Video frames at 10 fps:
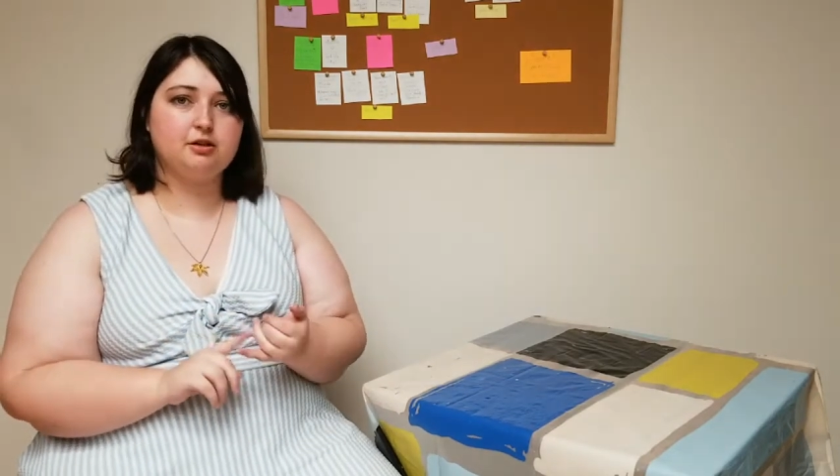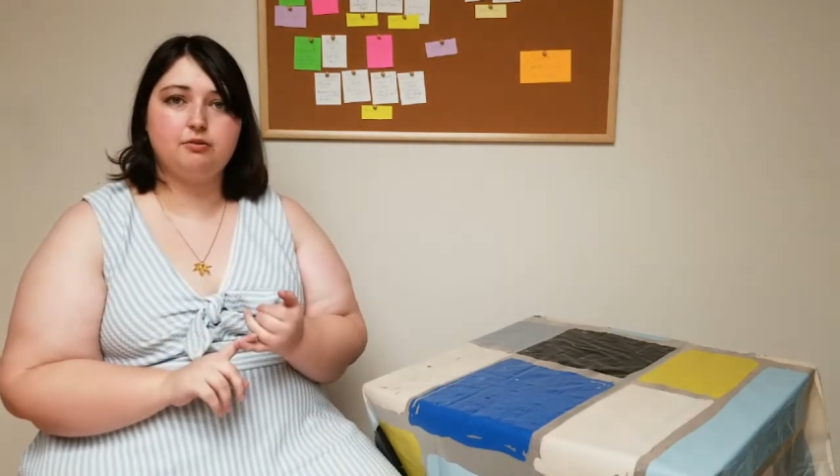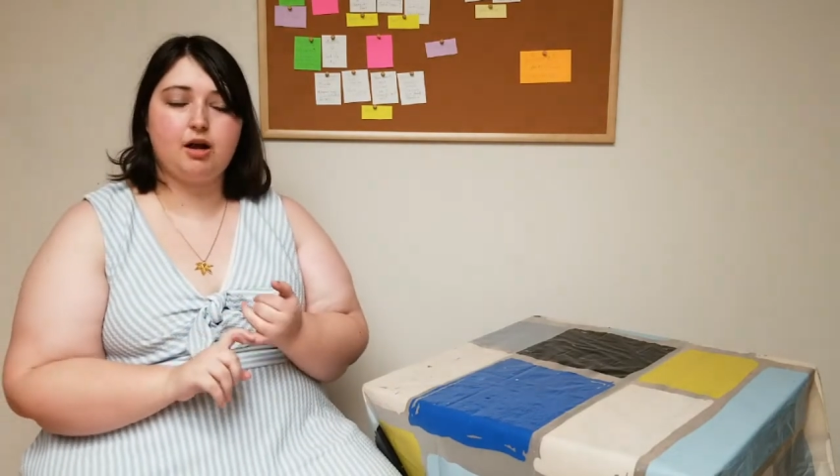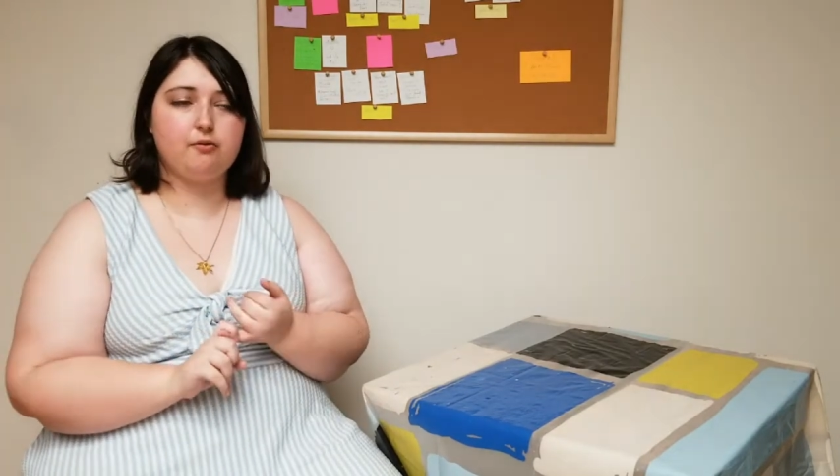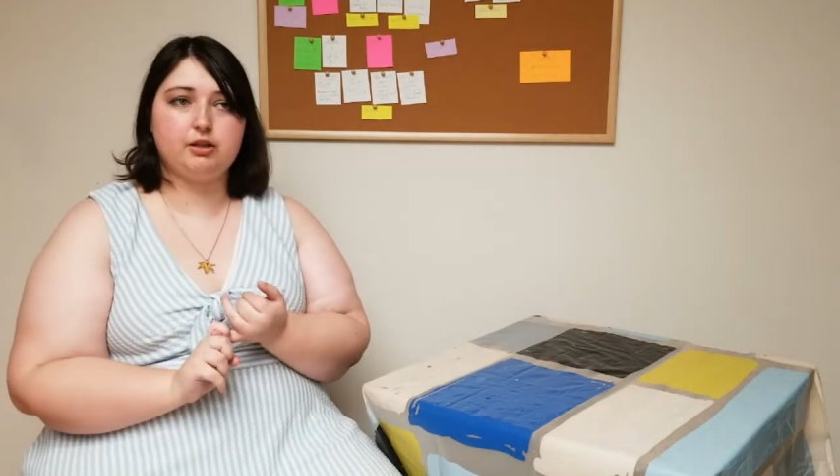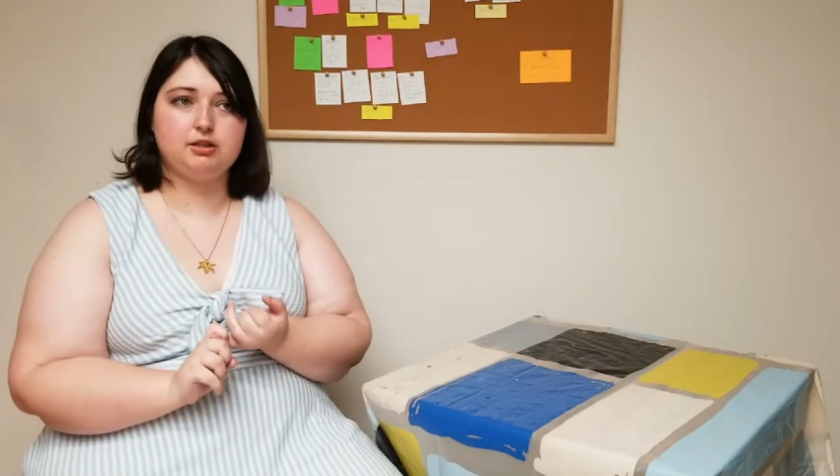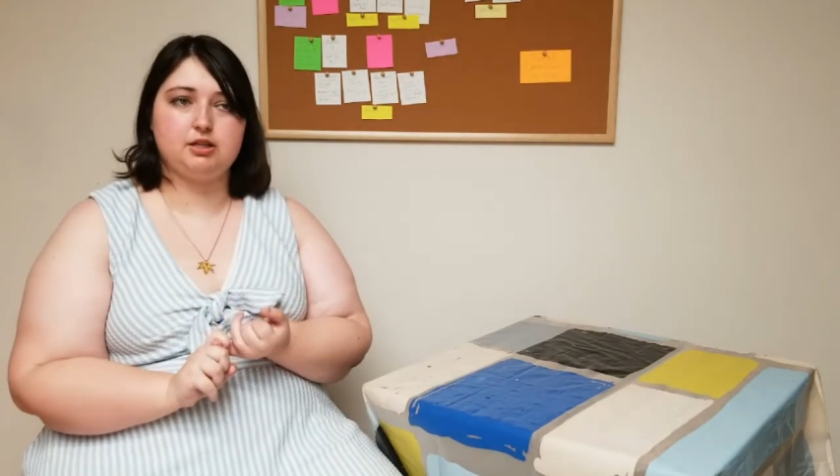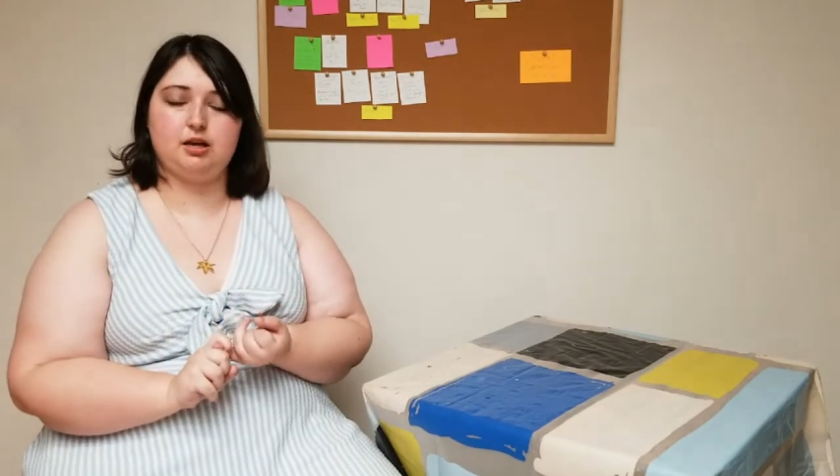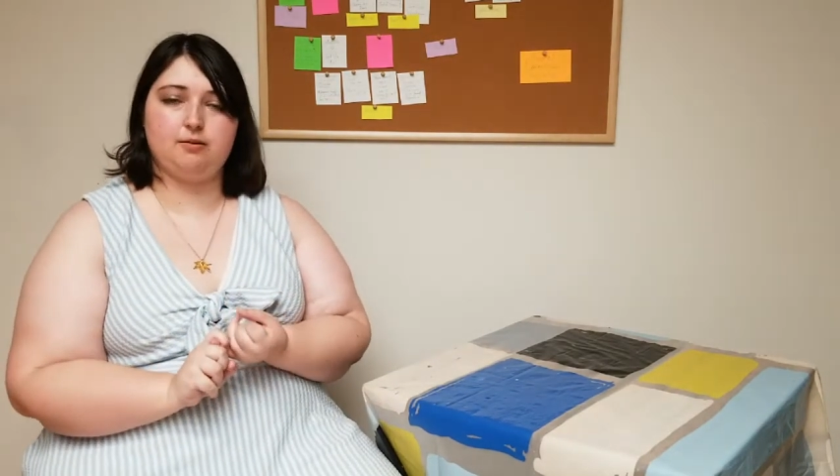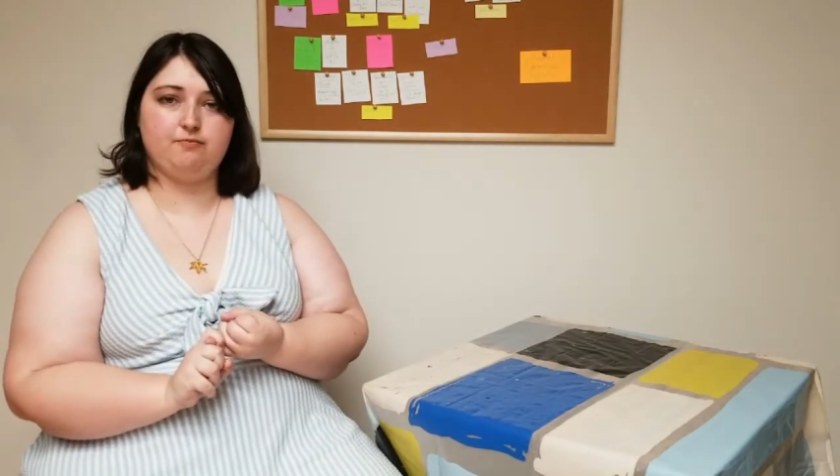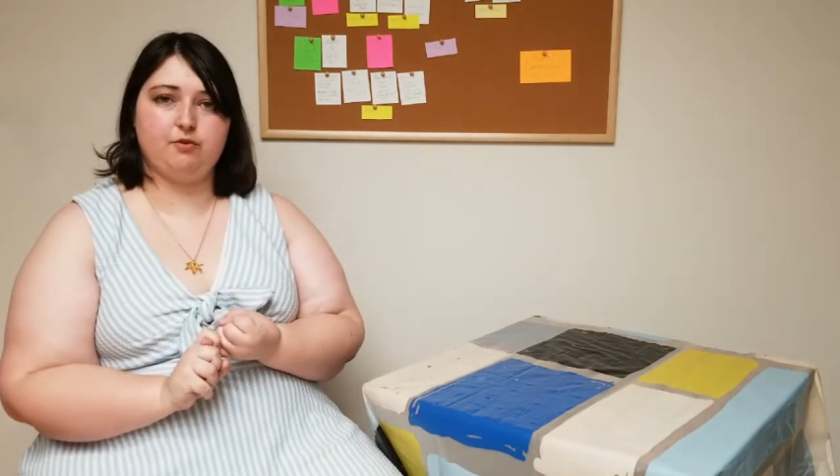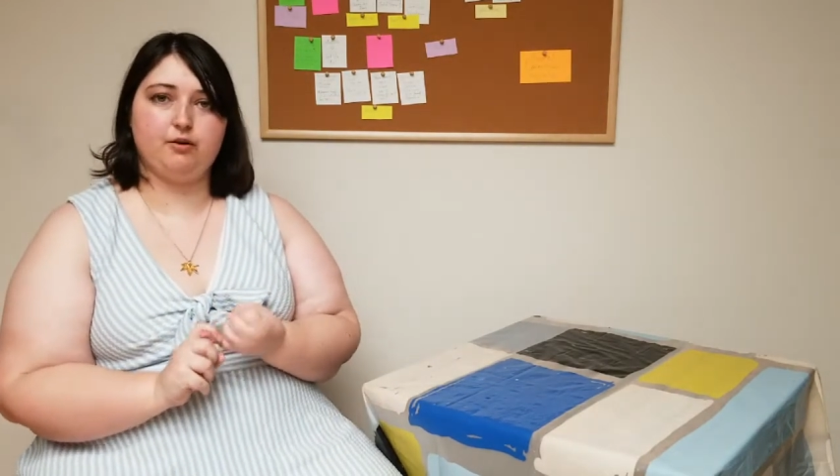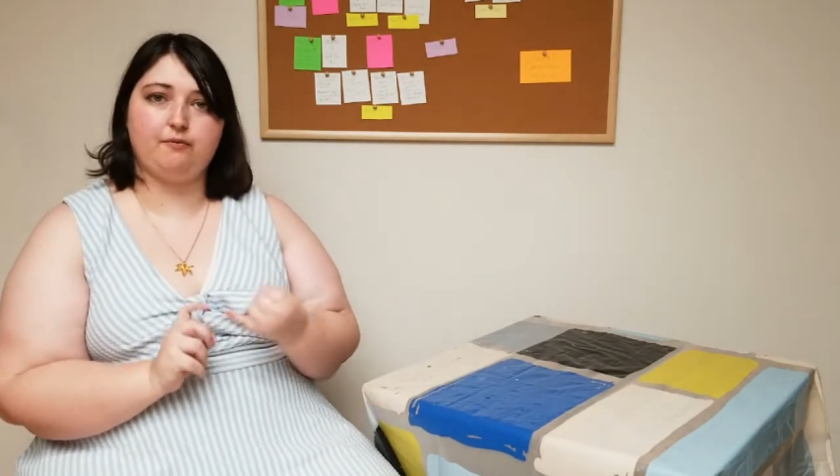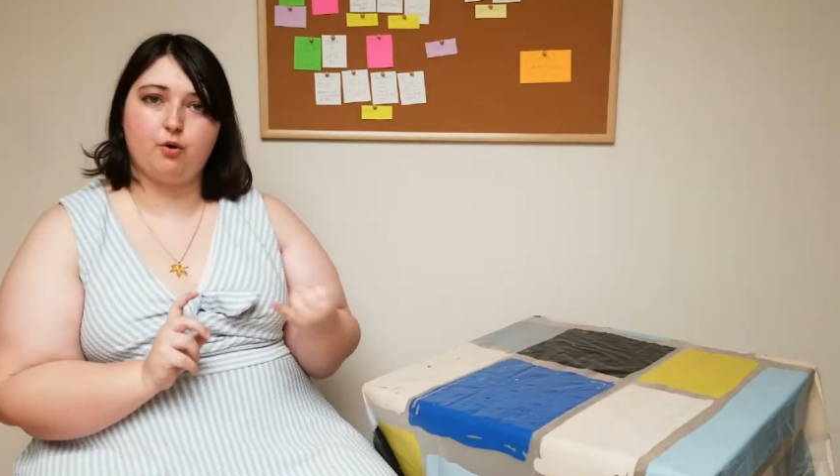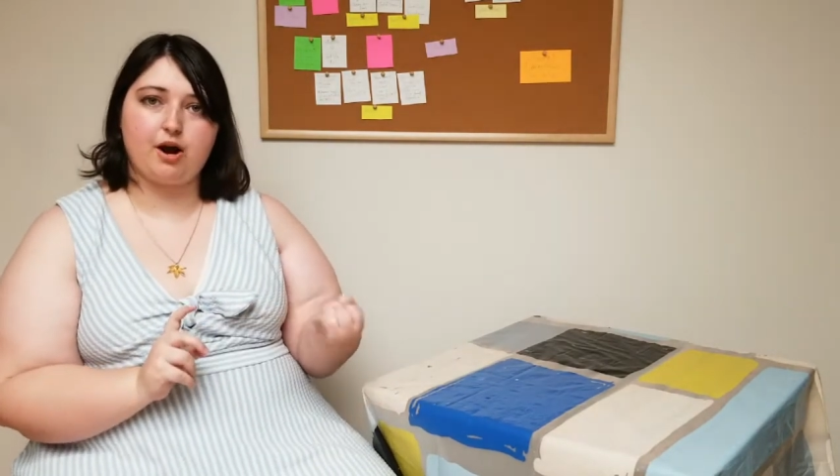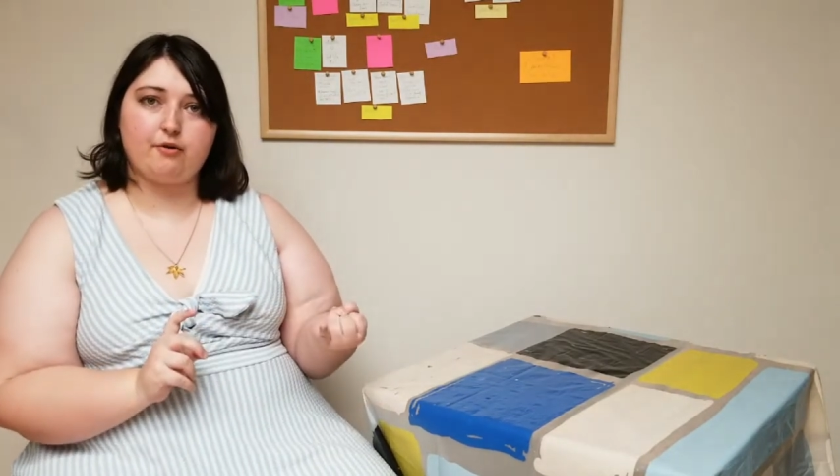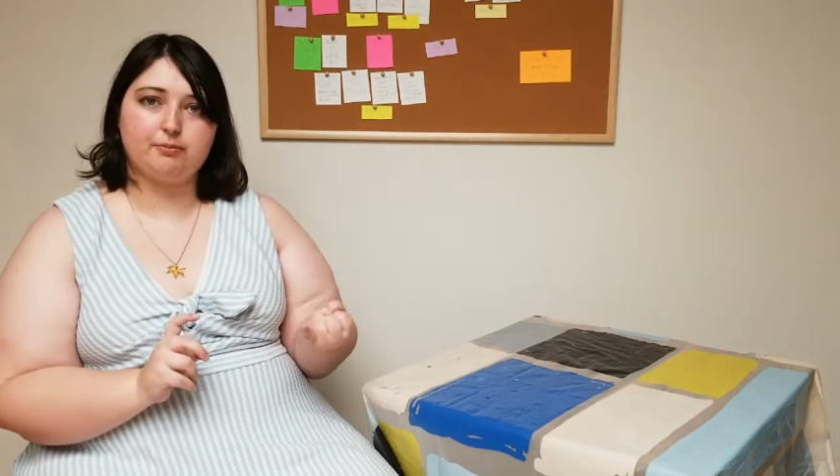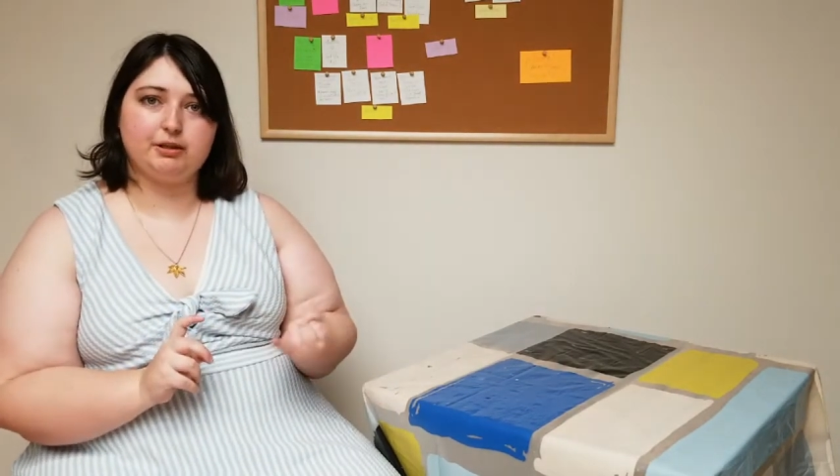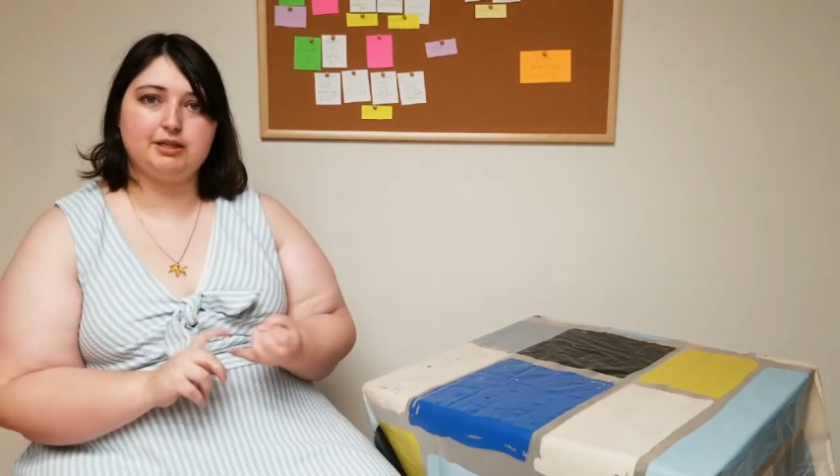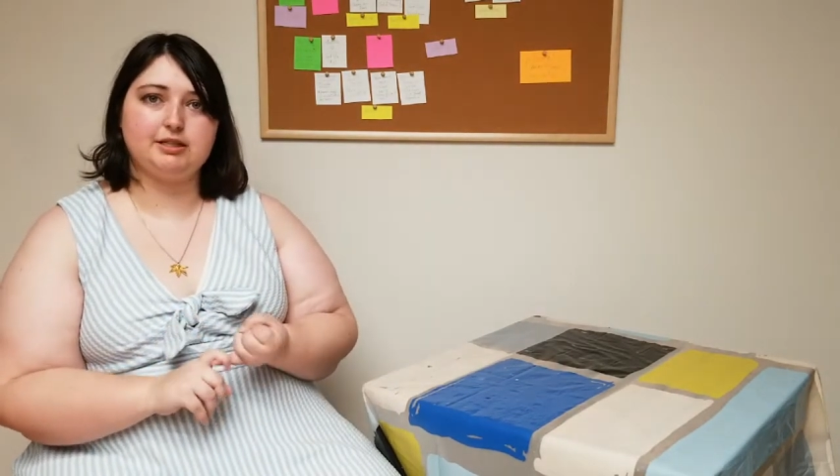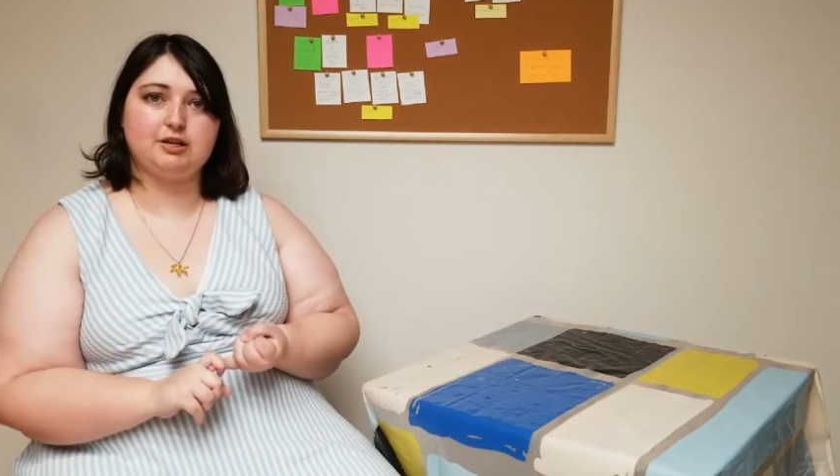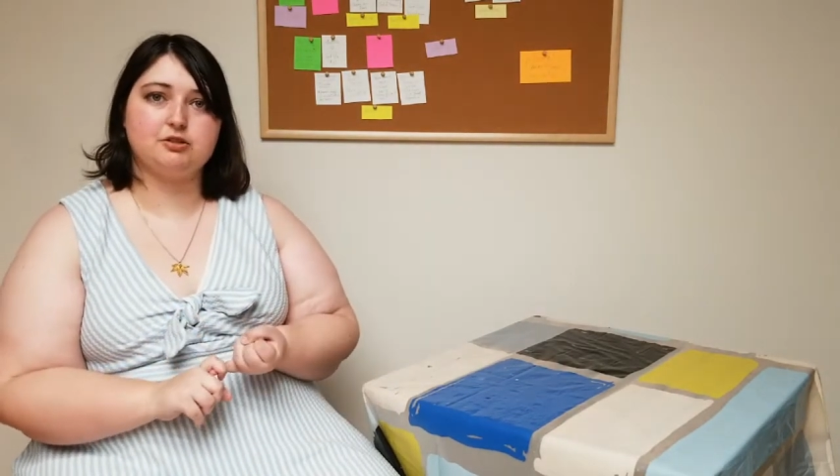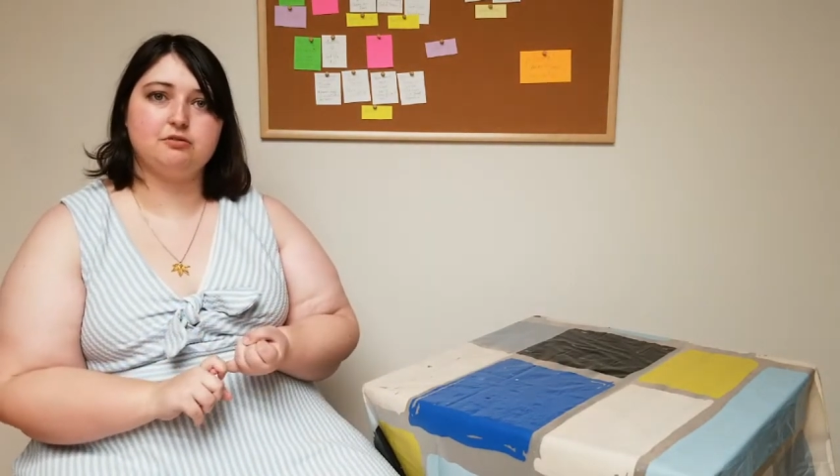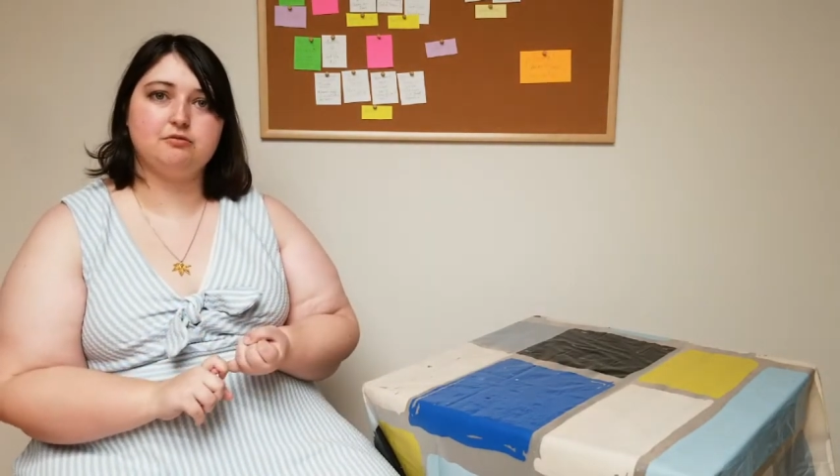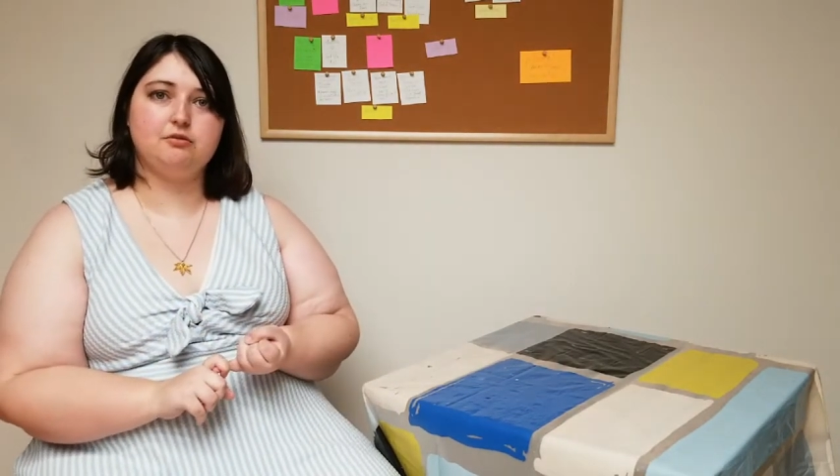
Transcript: so not really set up for a 4-hour play session